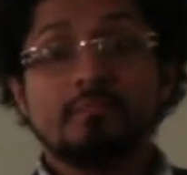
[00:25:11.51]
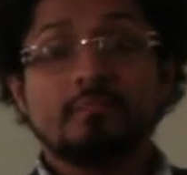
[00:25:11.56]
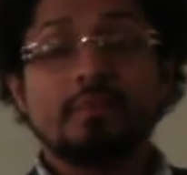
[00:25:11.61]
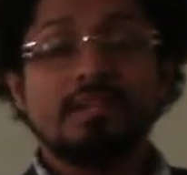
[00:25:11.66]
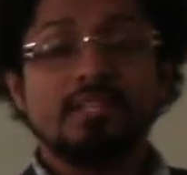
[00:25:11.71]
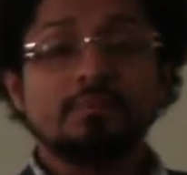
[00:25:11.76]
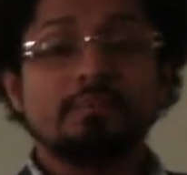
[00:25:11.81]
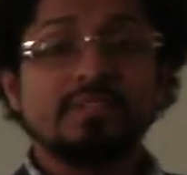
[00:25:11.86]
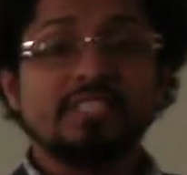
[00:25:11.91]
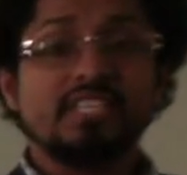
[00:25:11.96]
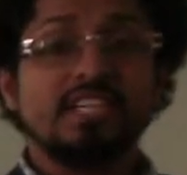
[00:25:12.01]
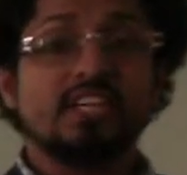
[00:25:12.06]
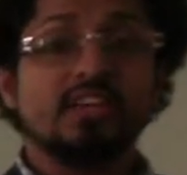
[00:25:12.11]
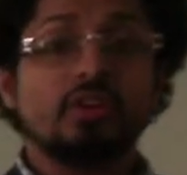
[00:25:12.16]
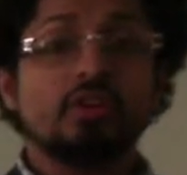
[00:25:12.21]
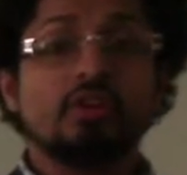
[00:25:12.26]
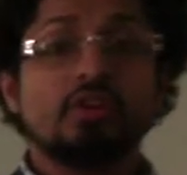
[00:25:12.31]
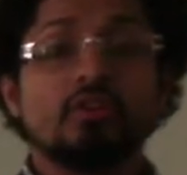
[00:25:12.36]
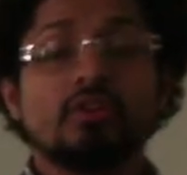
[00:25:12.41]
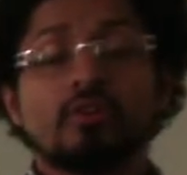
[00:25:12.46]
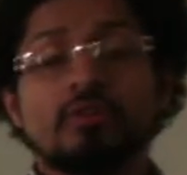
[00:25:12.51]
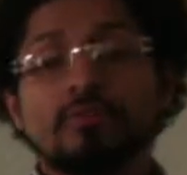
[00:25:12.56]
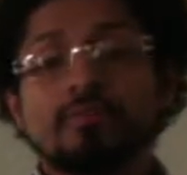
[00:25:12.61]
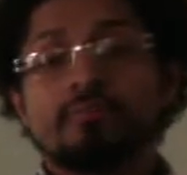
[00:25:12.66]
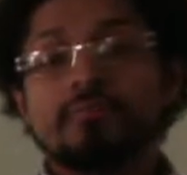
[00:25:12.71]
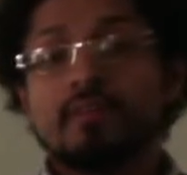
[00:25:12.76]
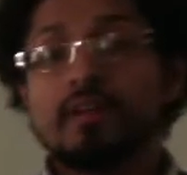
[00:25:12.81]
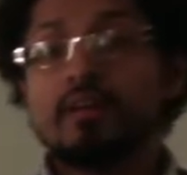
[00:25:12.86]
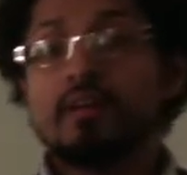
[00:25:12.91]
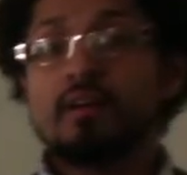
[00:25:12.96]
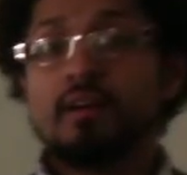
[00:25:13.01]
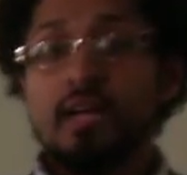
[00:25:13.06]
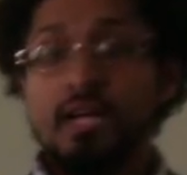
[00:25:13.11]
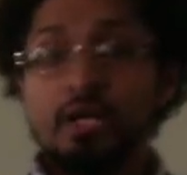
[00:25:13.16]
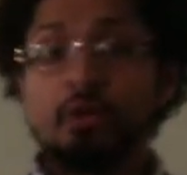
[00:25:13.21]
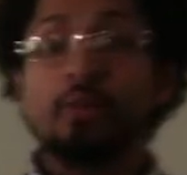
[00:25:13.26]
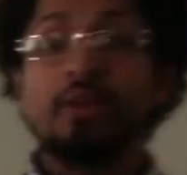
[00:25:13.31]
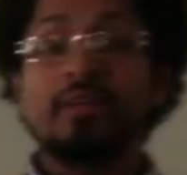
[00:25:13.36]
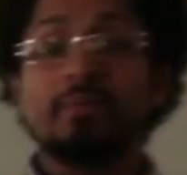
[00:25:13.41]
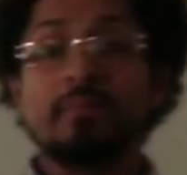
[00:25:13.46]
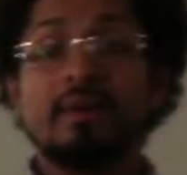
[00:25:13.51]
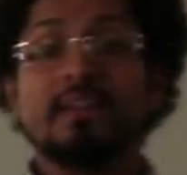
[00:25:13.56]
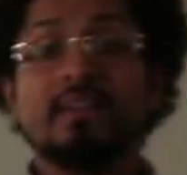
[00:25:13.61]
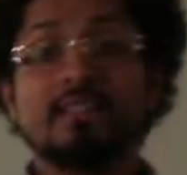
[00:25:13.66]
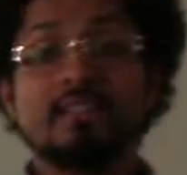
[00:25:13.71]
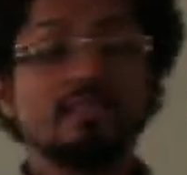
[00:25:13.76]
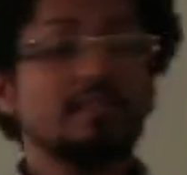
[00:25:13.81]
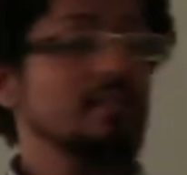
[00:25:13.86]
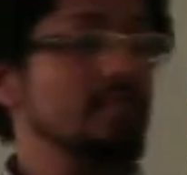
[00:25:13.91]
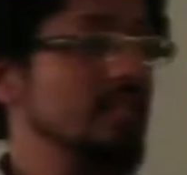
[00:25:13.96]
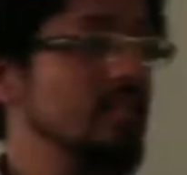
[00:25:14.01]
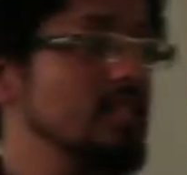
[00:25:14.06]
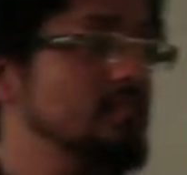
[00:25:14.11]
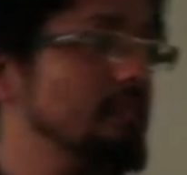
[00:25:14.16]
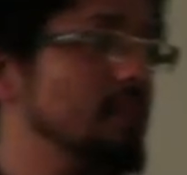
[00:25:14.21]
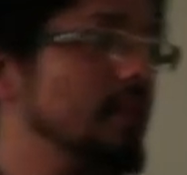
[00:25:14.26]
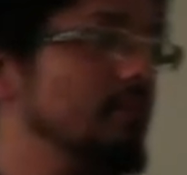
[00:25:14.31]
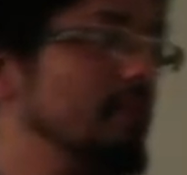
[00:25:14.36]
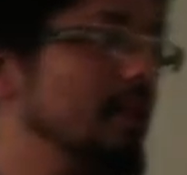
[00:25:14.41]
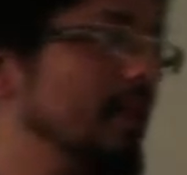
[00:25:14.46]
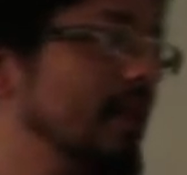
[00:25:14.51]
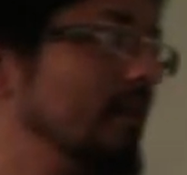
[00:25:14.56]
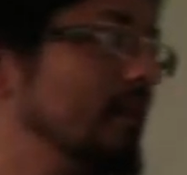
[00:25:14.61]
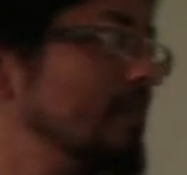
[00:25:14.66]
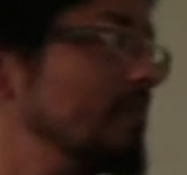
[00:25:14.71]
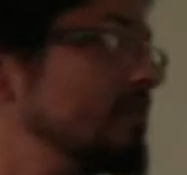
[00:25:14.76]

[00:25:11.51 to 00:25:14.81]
by the particular agreement that's being made.